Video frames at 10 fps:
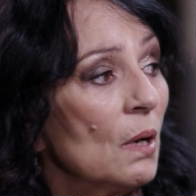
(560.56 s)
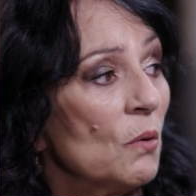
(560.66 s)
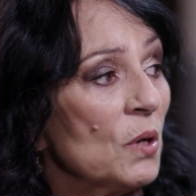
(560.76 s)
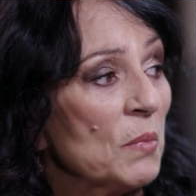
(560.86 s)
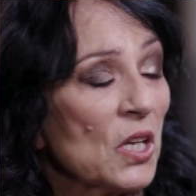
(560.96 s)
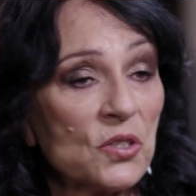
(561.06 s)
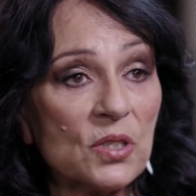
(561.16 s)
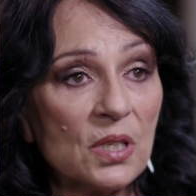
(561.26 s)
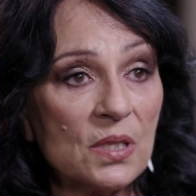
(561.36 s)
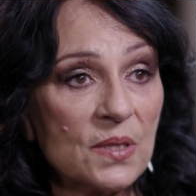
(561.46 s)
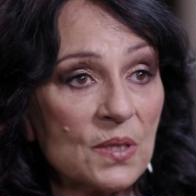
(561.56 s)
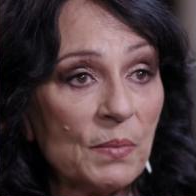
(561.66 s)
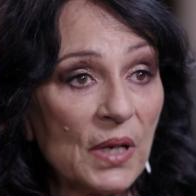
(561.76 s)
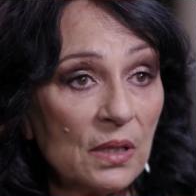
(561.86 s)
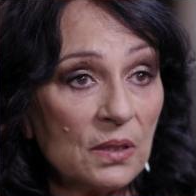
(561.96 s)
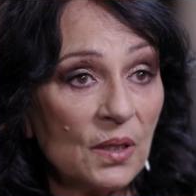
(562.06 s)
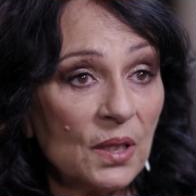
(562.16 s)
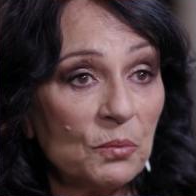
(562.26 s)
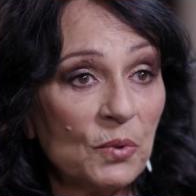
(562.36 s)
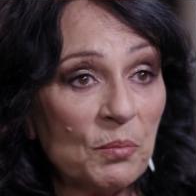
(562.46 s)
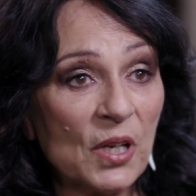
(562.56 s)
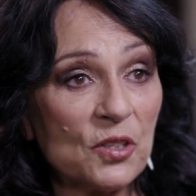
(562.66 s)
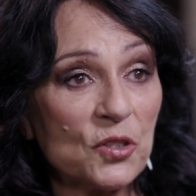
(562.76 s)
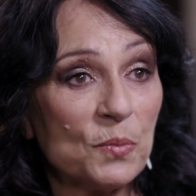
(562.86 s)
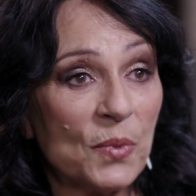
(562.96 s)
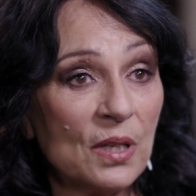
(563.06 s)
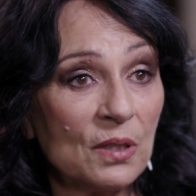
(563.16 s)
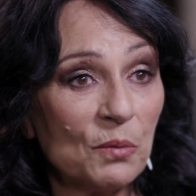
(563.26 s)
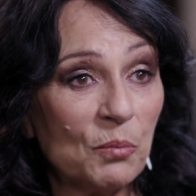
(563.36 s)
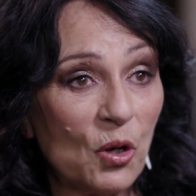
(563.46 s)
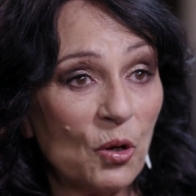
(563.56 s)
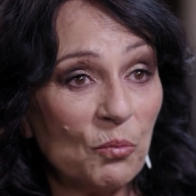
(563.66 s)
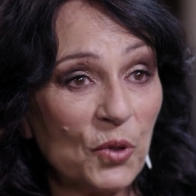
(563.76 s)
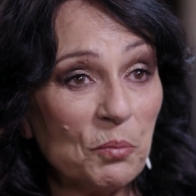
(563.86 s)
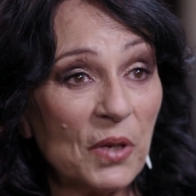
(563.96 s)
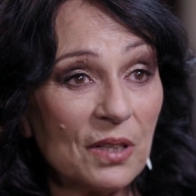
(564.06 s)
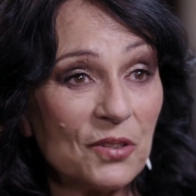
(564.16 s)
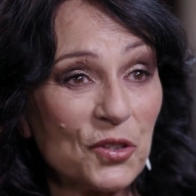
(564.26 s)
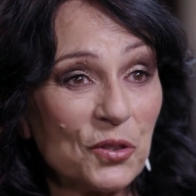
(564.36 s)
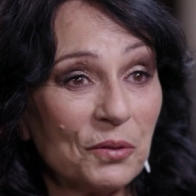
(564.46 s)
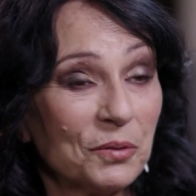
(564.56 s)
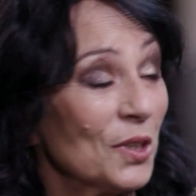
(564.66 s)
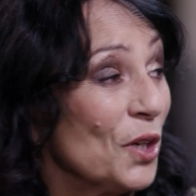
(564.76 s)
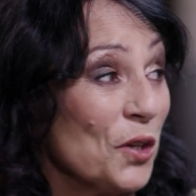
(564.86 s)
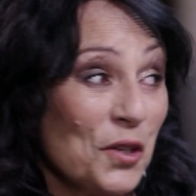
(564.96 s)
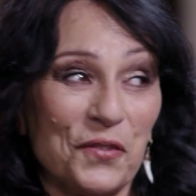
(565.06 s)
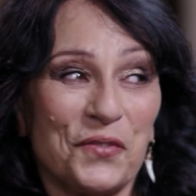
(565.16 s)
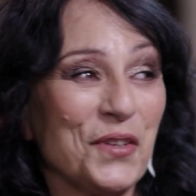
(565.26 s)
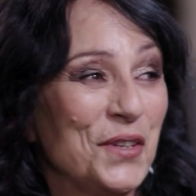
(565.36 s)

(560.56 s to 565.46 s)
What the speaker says: We marched against apartheid. We marched to ban the bomb. We marched, you know, as